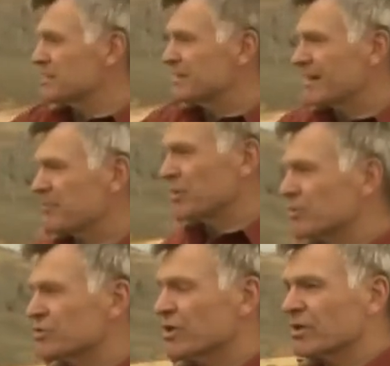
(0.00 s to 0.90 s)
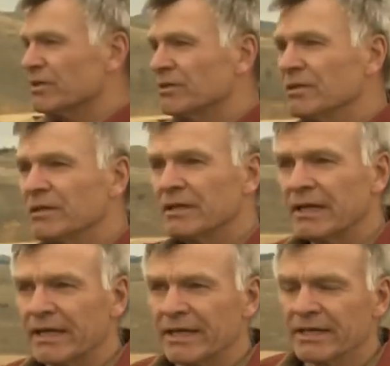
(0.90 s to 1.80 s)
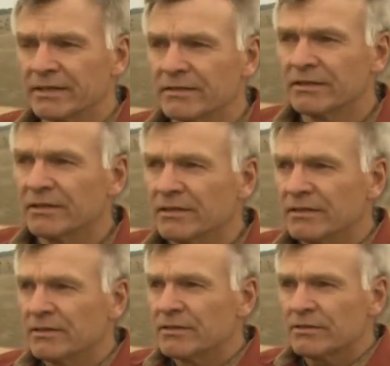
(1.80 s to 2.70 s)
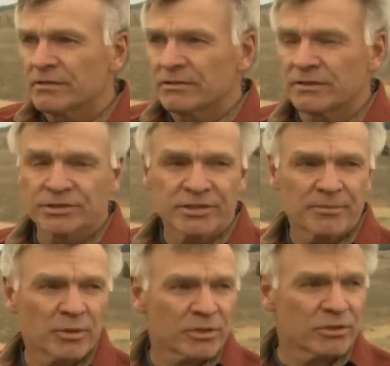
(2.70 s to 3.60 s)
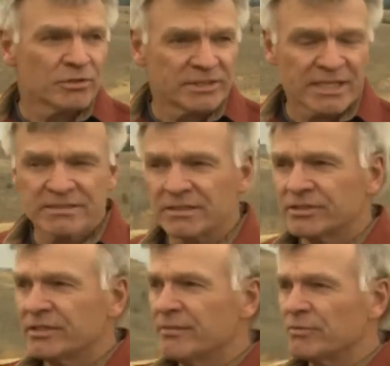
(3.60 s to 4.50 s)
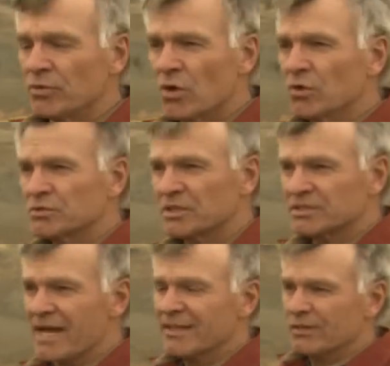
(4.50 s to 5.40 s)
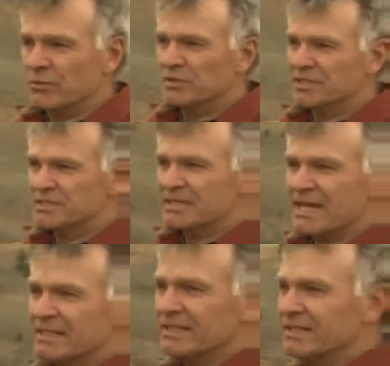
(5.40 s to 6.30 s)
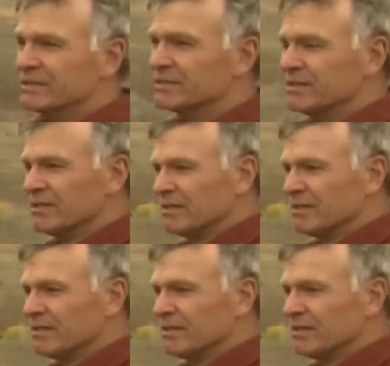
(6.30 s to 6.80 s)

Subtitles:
is set up in a circle, and the sheep herder who tends these sheep knows exactly where this gate is,